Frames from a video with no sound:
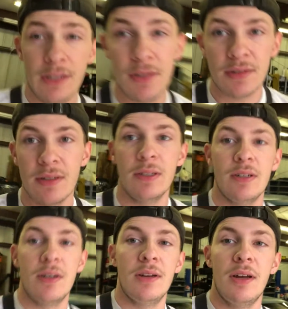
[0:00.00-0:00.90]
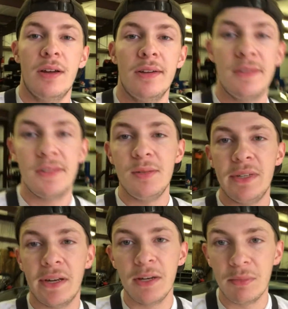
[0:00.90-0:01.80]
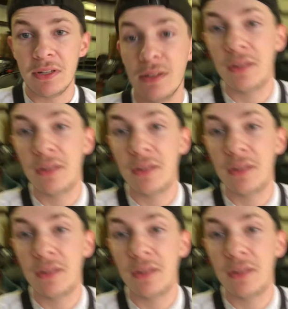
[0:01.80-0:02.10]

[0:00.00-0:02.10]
guys see behind me,